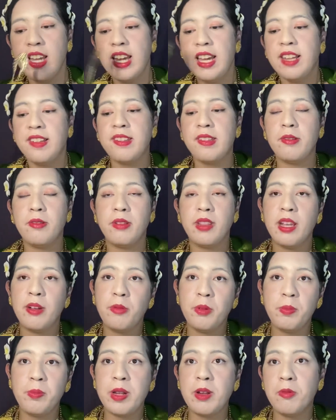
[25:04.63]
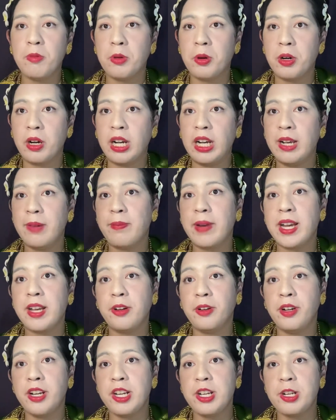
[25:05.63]
So they would be worn by the
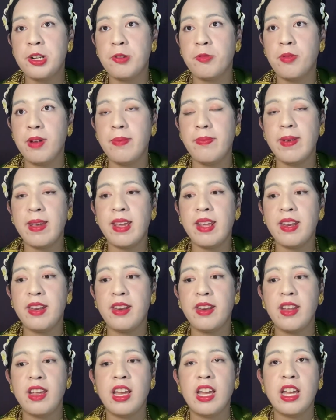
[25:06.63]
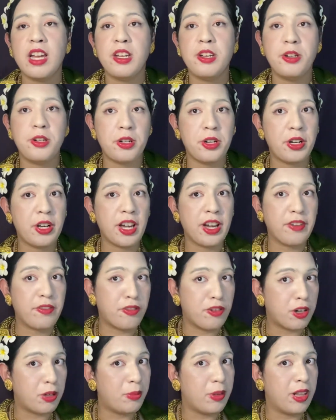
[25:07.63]
rich women during
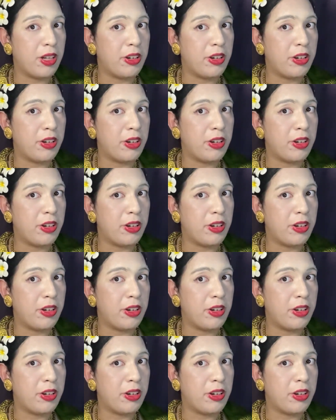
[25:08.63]
formal